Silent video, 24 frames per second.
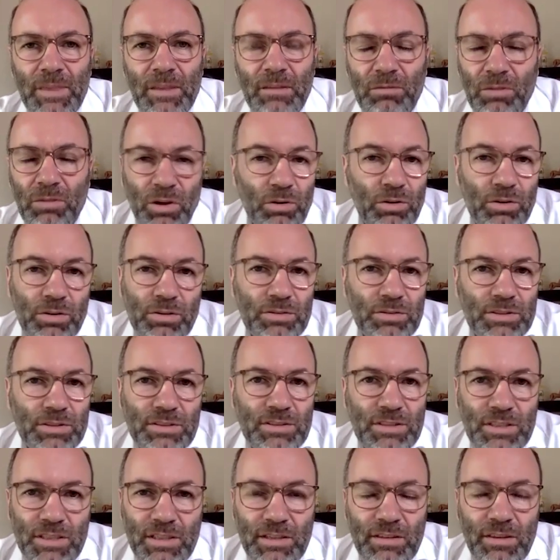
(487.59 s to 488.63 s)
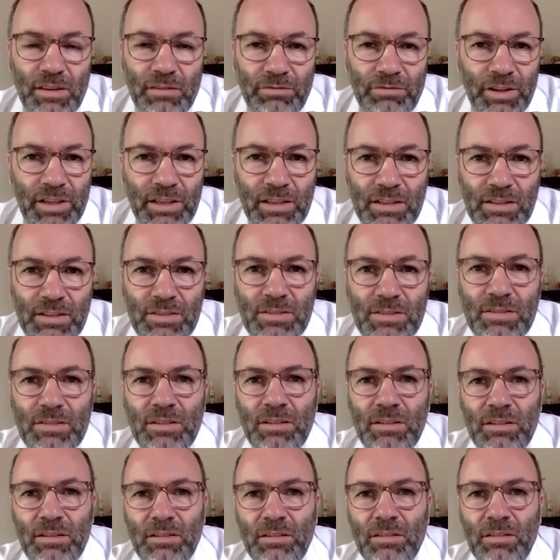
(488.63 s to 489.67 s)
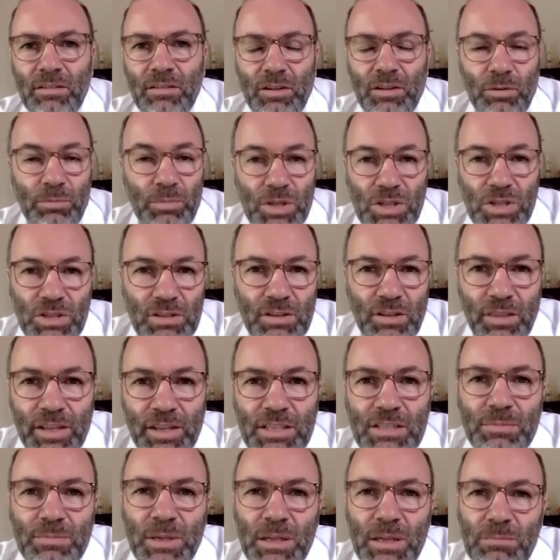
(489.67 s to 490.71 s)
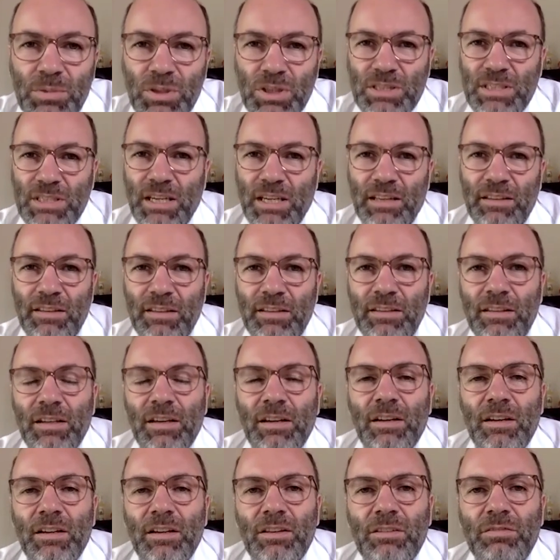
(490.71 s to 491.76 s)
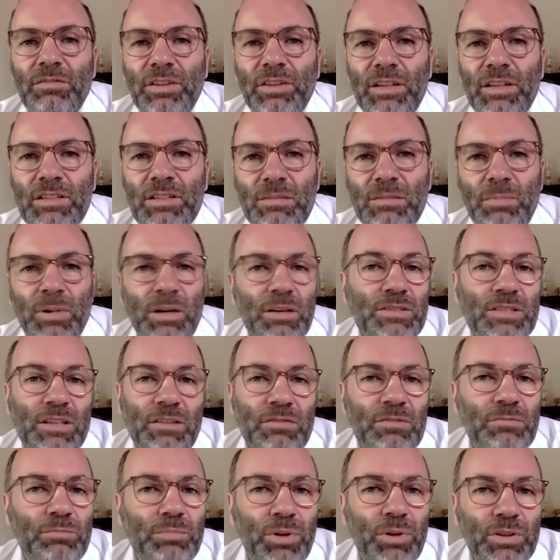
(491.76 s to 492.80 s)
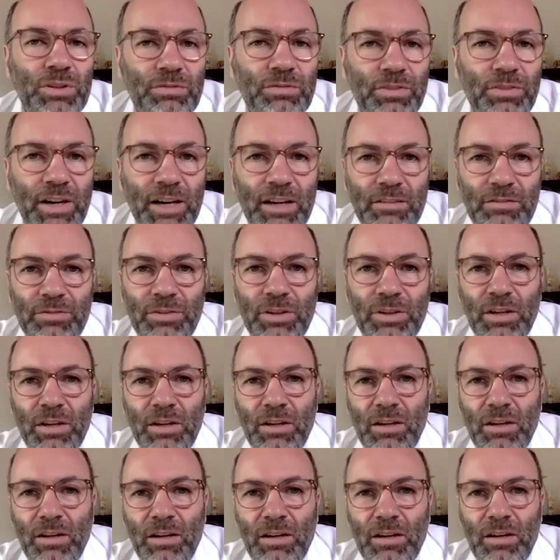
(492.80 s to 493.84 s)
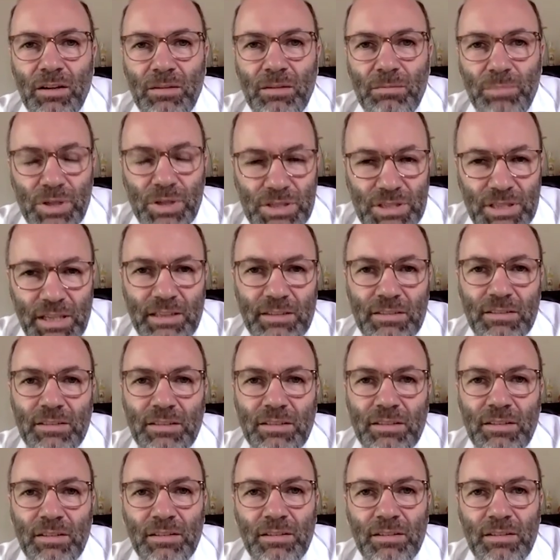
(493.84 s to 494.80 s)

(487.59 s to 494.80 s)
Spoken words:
We all see the figures. The Commission this week presented the figures about 7.5%